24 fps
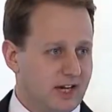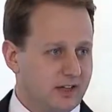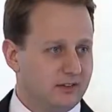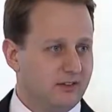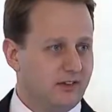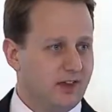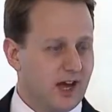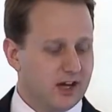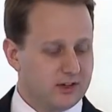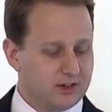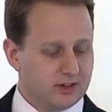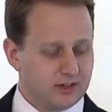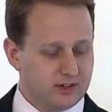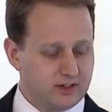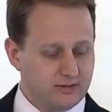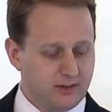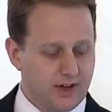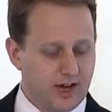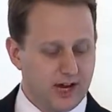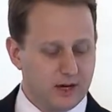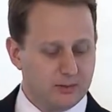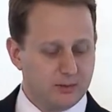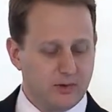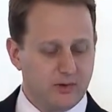technologically
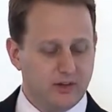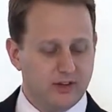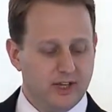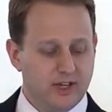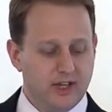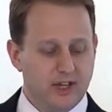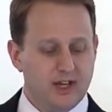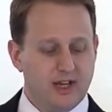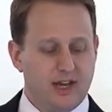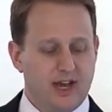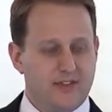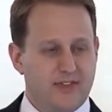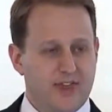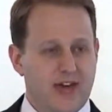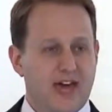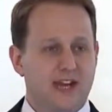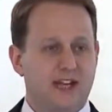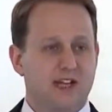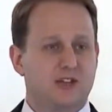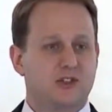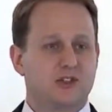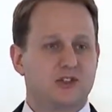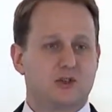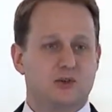viable, and
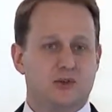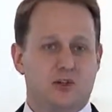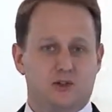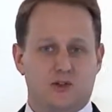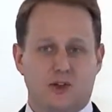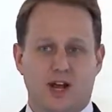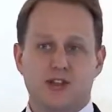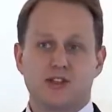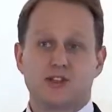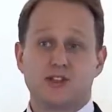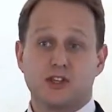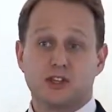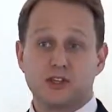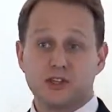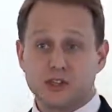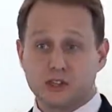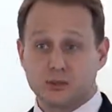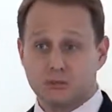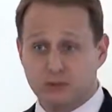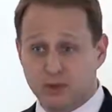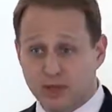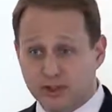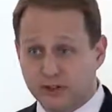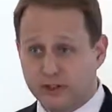that is to address the
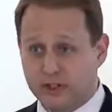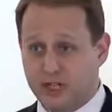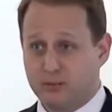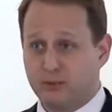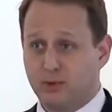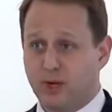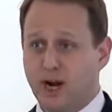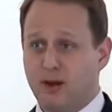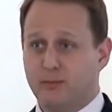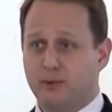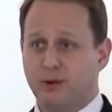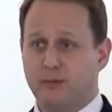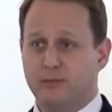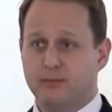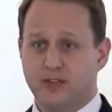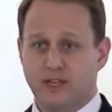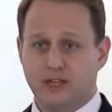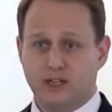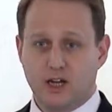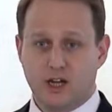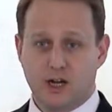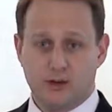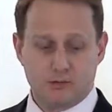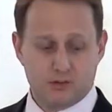stability problem
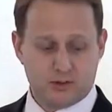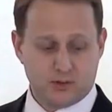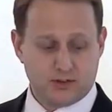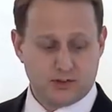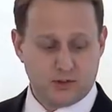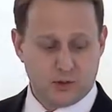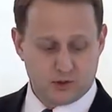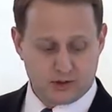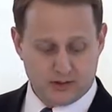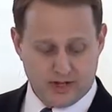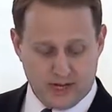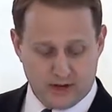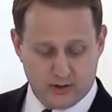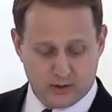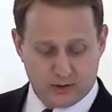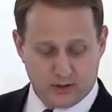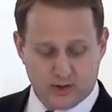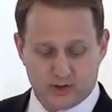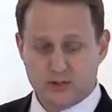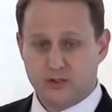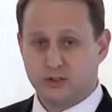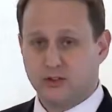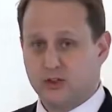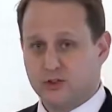that comes with those
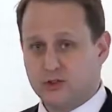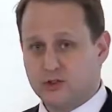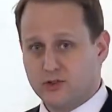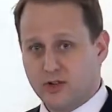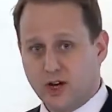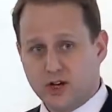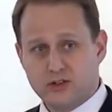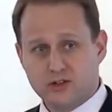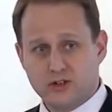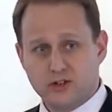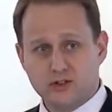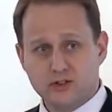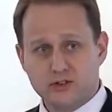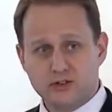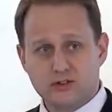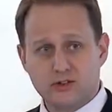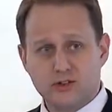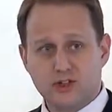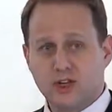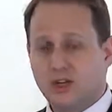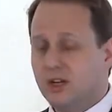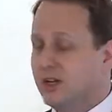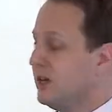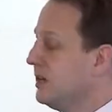nanocrystalline
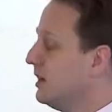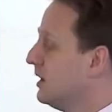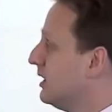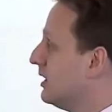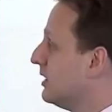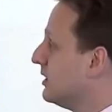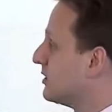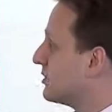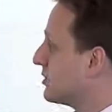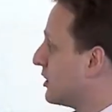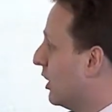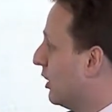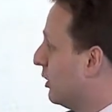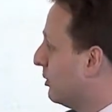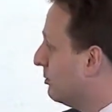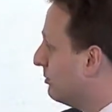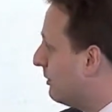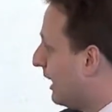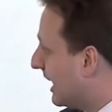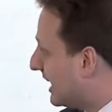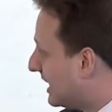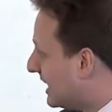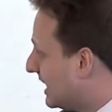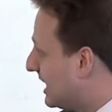structures. So
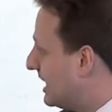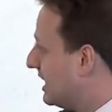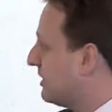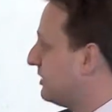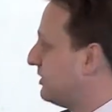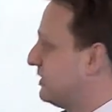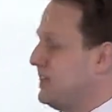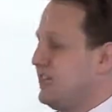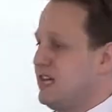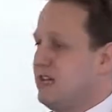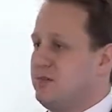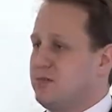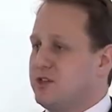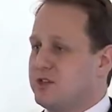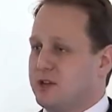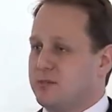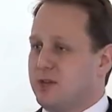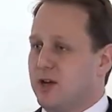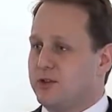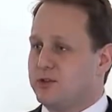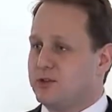my key theme is